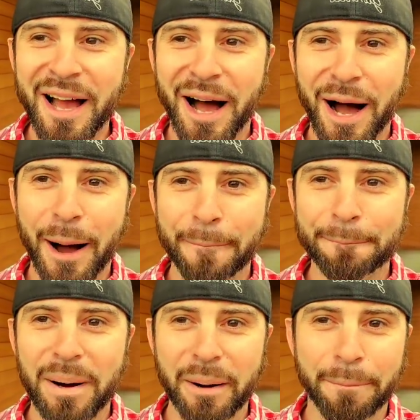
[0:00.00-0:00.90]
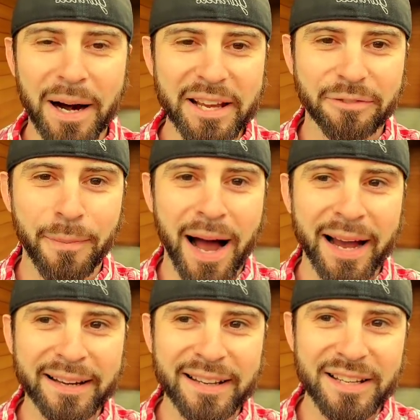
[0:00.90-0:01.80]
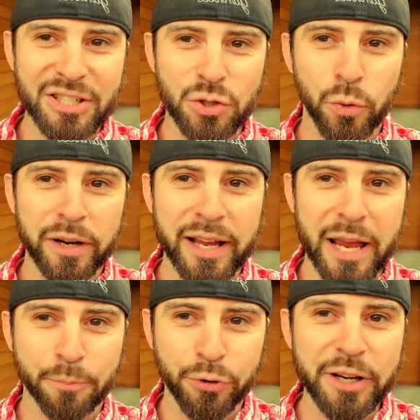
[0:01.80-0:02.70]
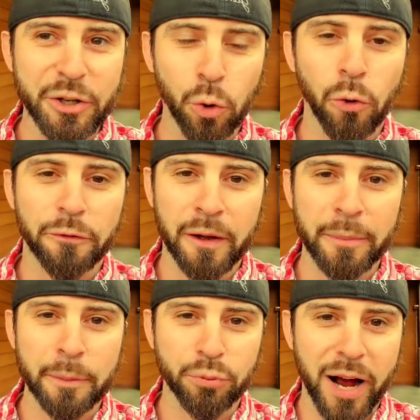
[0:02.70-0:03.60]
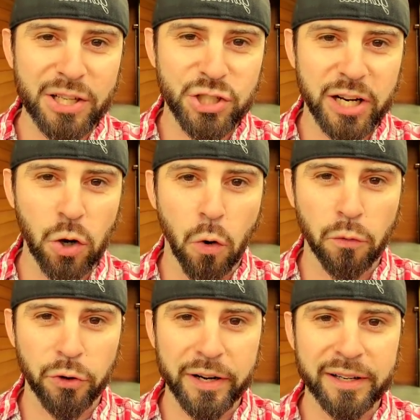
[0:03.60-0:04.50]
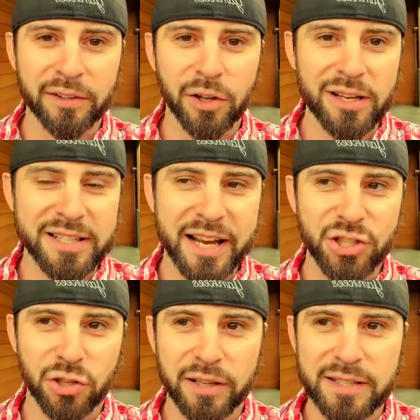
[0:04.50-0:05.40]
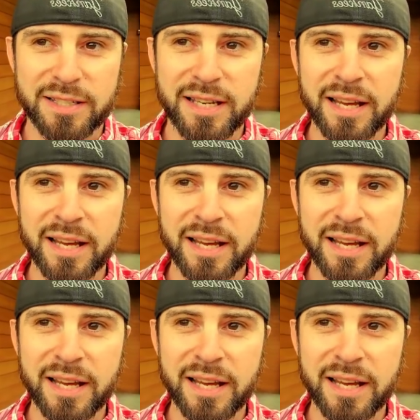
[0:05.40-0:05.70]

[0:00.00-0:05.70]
But a buddy of mine is doing a pretty cool filming project over in Los Angeles